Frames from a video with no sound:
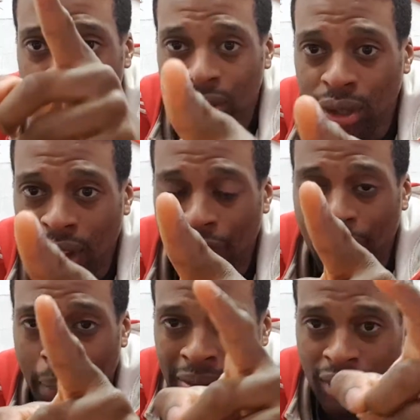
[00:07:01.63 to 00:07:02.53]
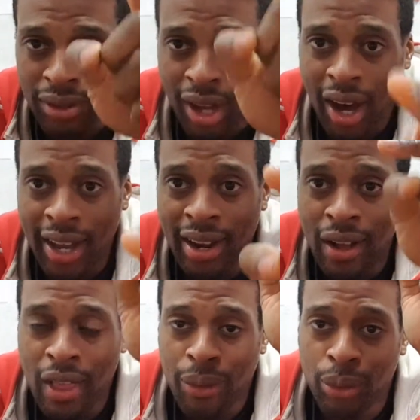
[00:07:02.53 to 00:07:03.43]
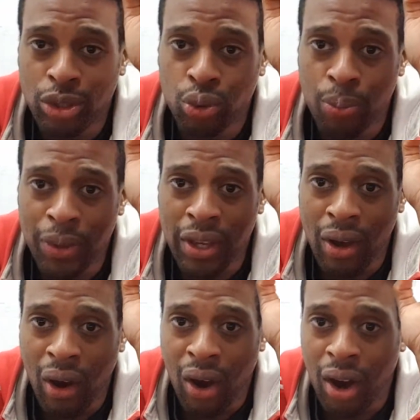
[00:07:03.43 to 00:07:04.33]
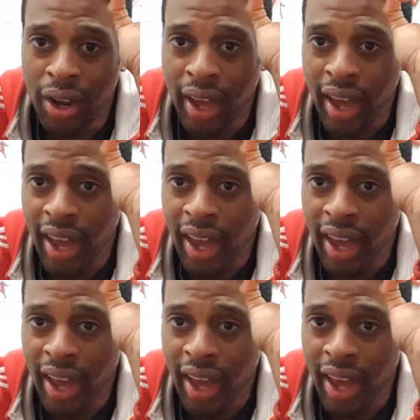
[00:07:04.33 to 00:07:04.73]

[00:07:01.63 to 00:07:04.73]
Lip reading: Tune in for episode 9, which will be on